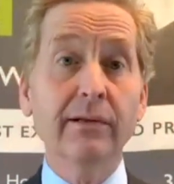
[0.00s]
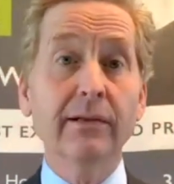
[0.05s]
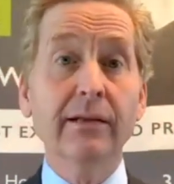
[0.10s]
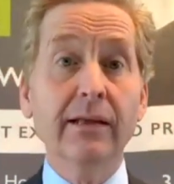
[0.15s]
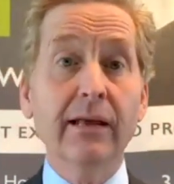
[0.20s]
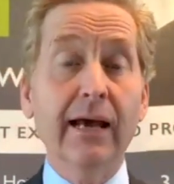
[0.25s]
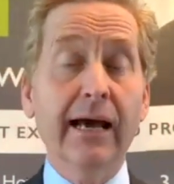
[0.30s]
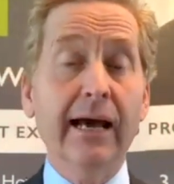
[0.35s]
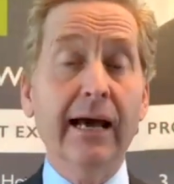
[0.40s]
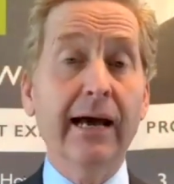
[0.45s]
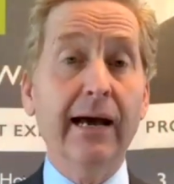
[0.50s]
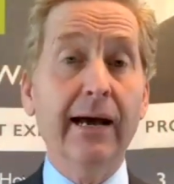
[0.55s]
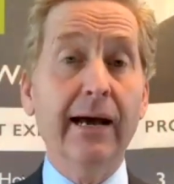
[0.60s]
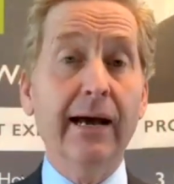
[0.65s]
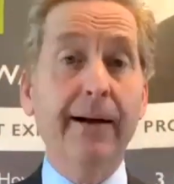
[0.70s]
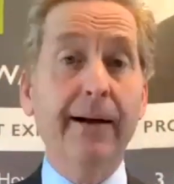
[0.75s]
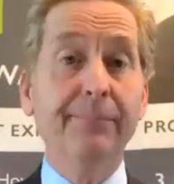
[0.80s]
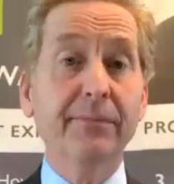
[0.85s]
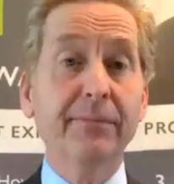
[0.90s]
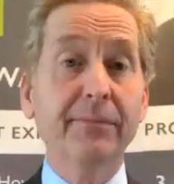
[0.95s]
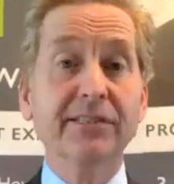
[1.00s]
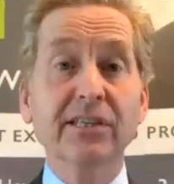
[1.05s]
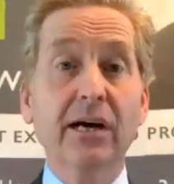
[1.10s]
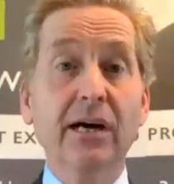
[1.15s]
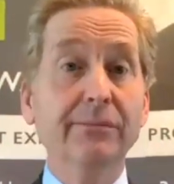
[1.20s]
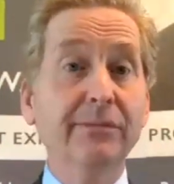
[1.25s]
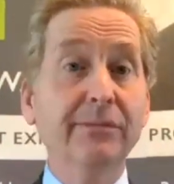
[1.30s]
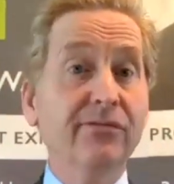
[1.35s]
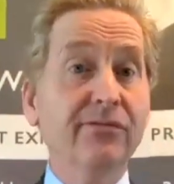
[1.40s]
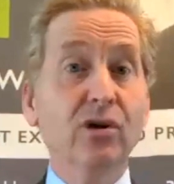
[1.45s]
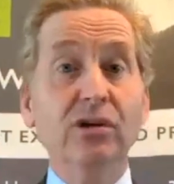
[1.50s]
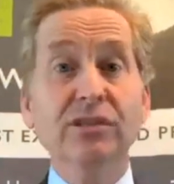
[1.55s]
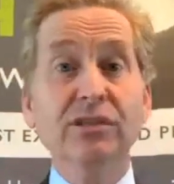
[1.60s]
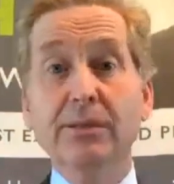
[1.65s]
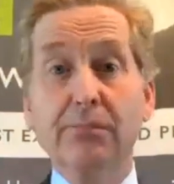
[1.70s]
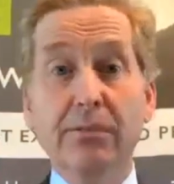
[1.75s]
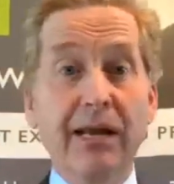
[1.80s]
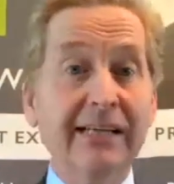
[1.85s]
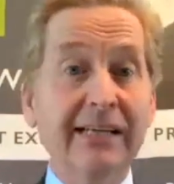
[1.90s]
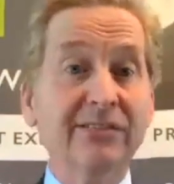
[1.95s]
the time you've got your
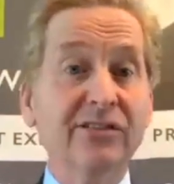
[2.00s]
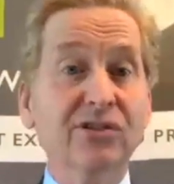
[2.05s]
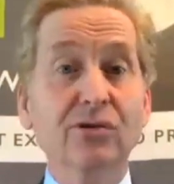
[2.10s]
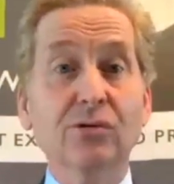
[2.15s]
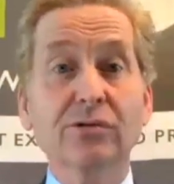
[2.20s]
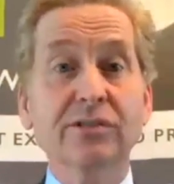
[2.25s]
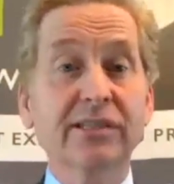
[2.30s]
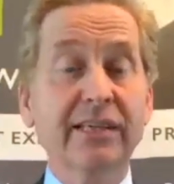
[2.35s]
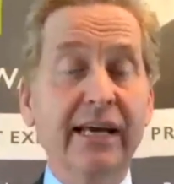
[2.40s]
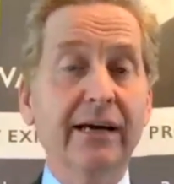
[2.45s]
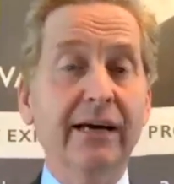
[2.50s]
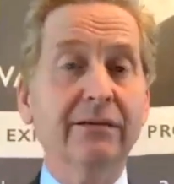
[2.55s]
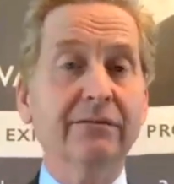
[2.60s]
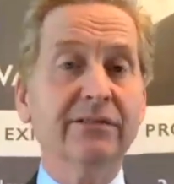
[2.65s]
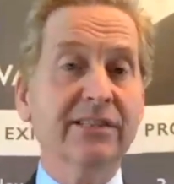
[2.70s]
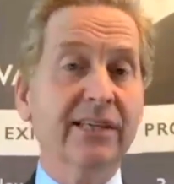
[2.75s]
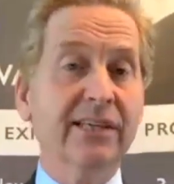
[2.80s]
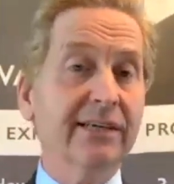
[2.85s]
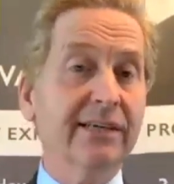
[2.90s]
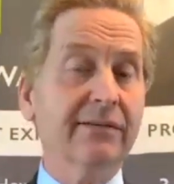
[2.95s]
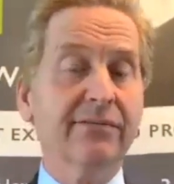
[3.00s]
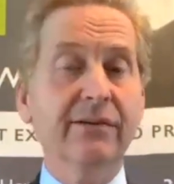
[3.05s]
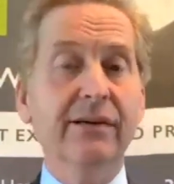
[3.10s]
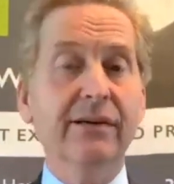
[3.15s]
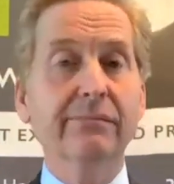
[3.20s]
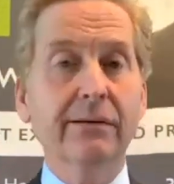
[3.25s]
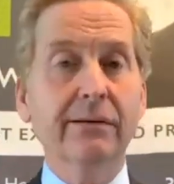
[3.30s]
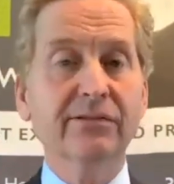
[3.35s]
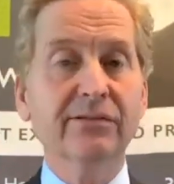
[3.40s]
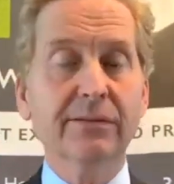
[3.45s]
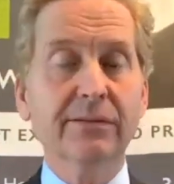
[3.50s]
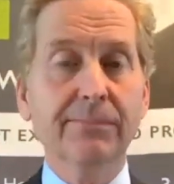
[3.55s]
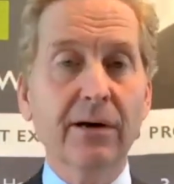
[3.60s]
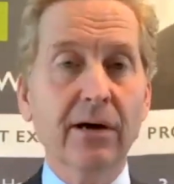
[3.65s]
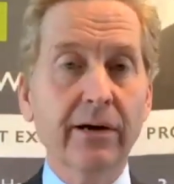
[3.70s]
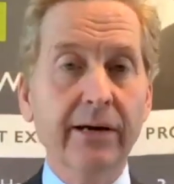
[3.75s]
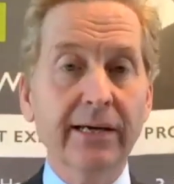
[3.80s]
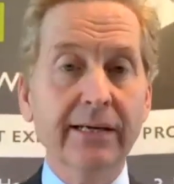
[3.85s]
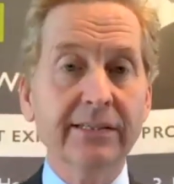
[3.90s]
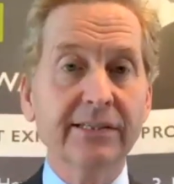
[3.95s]
plan sorted out and taken 3 months to
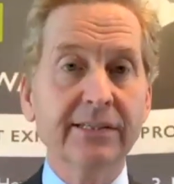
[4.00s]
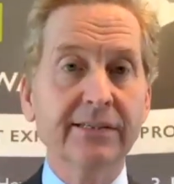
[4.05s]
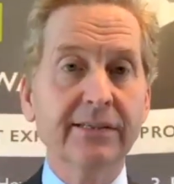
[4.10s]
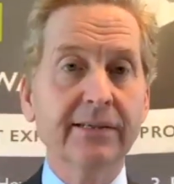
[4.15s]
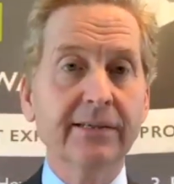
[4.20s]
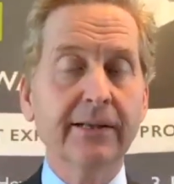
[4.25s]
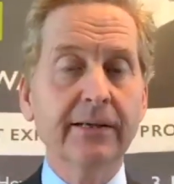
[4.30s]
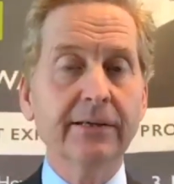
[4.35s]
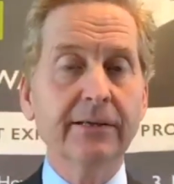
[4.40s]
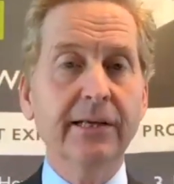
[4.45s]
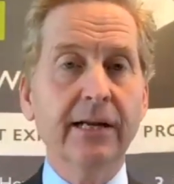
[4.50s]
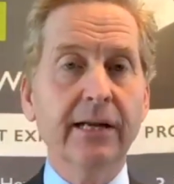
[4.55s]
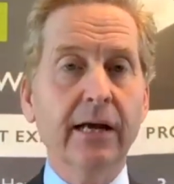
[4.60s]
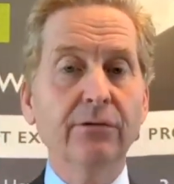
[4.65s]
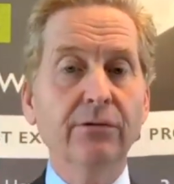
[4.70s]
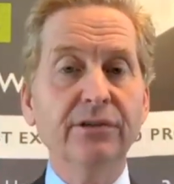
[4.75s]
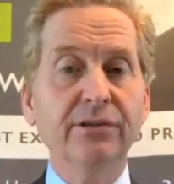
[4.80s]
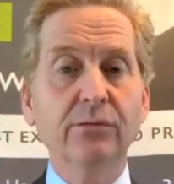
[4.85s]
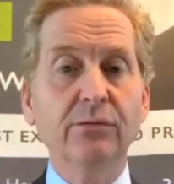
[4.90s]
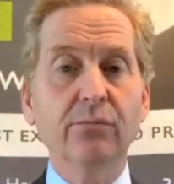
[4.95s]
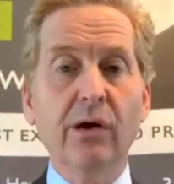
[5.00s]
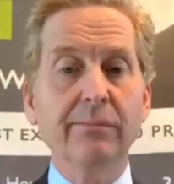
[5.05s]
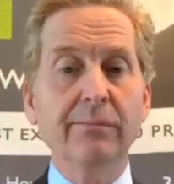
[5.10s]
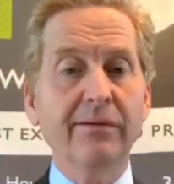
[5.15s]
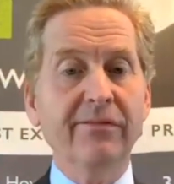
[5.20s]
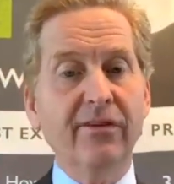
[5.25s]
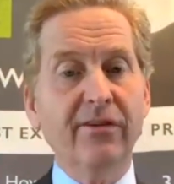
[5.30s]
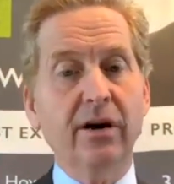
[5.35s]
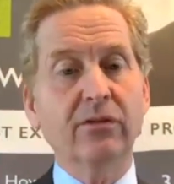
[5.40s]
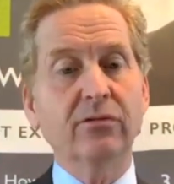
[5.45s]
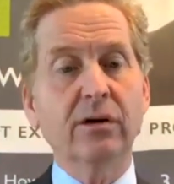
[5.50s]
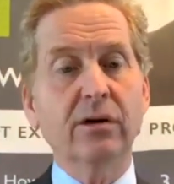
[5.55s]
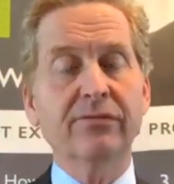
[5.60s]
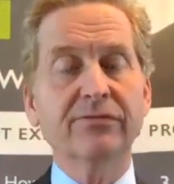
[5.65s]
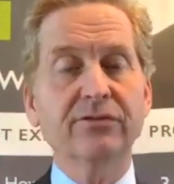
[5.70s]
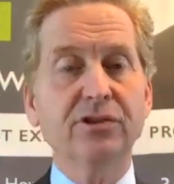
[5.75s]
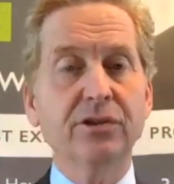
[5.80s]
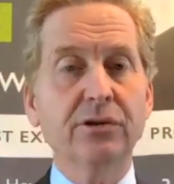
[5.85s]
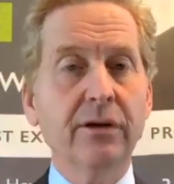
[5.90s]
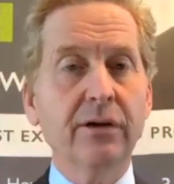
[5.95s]
buy it, you won't be far
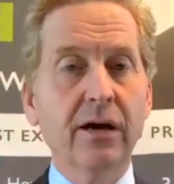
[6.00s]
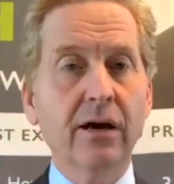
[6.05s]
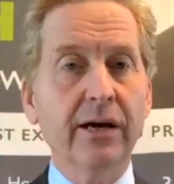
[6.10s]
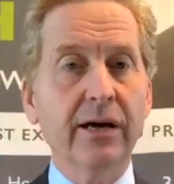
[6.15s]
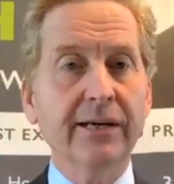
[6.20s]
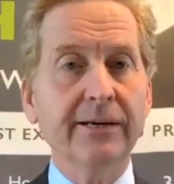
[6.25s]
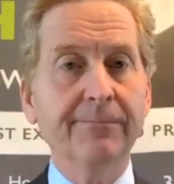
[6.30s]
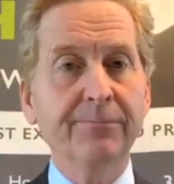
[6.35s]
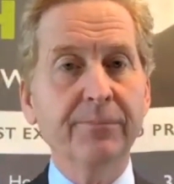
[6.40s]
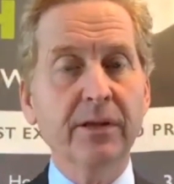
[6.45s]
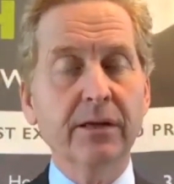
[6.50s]
off July.